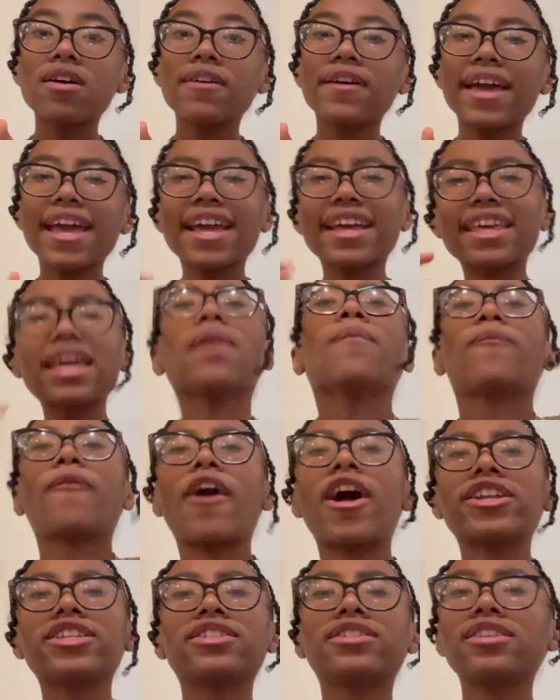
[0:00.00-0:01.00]
and keep
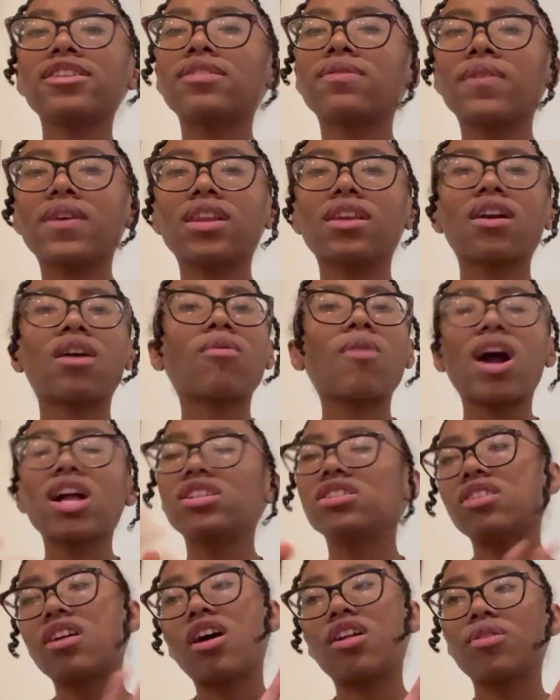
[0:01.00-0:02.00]
watching this video.
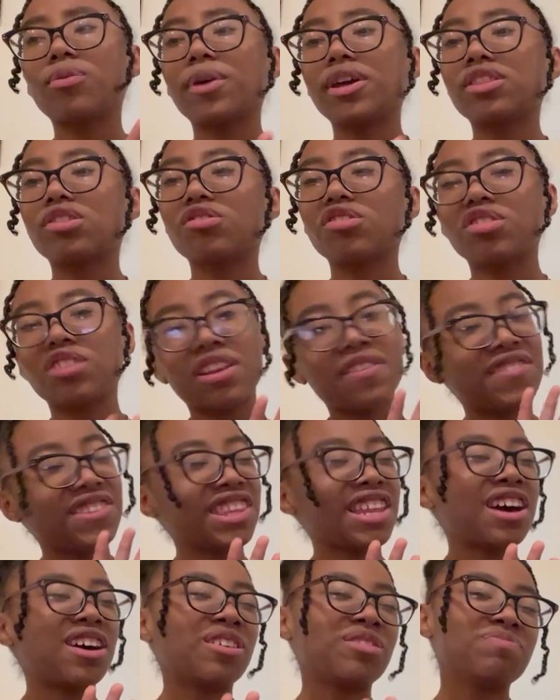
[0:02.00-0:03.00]
Watch it all the way through, even
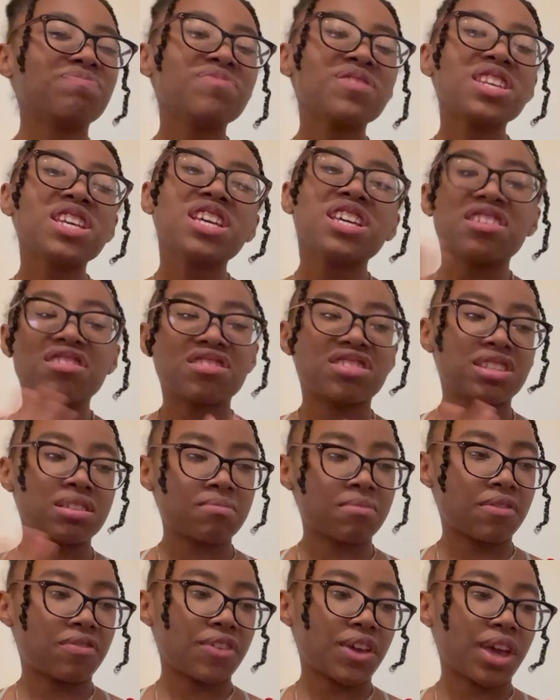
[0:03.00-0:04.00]
though you see
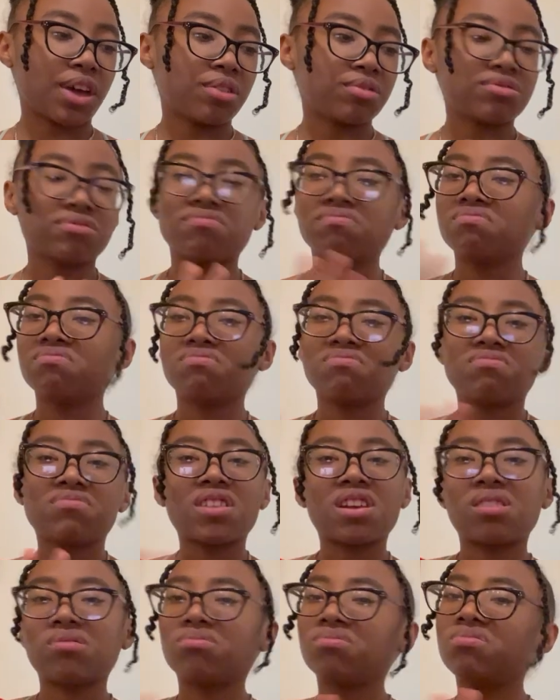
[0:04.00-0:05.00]
my fails.
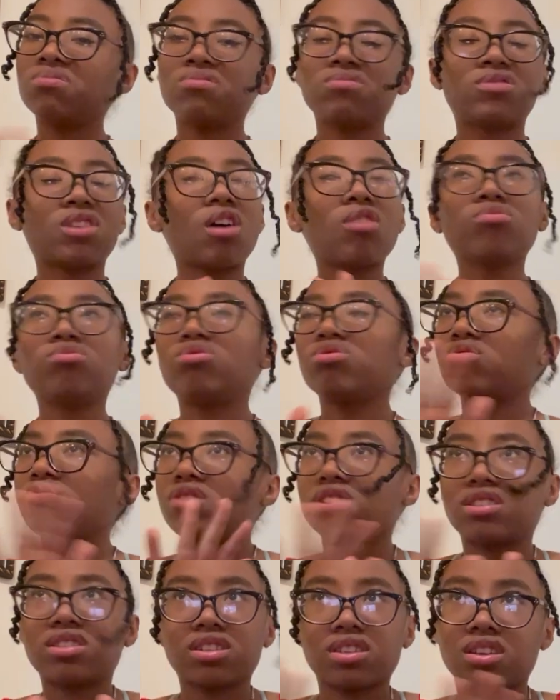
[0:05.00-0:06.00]
Don't do
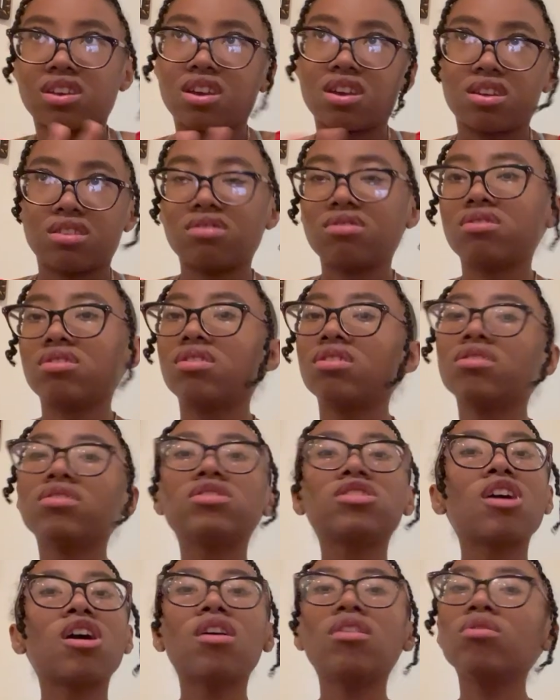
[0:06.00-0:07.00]
this again.
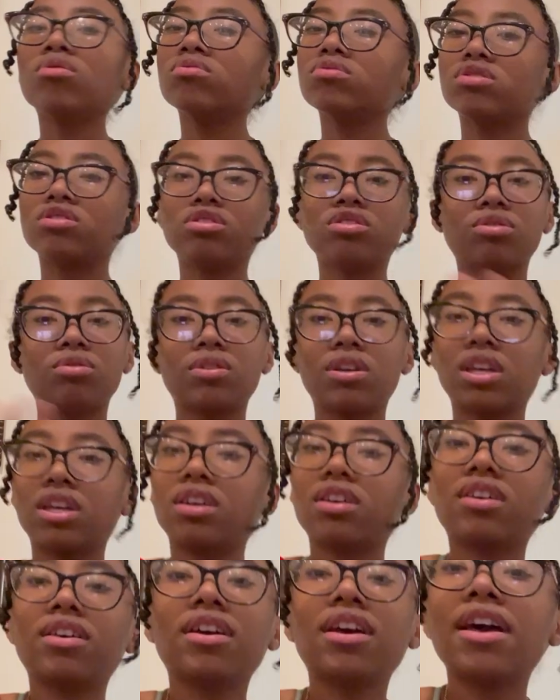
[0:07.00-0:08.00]
Don't do
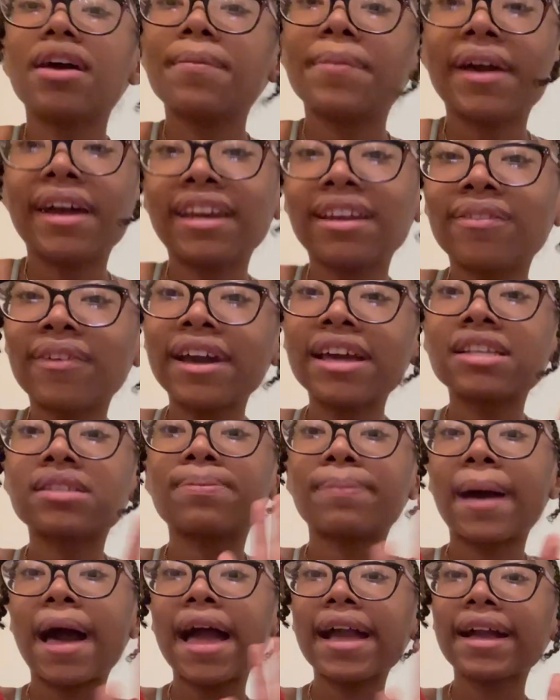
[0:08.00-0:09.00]
it. But anyways, bye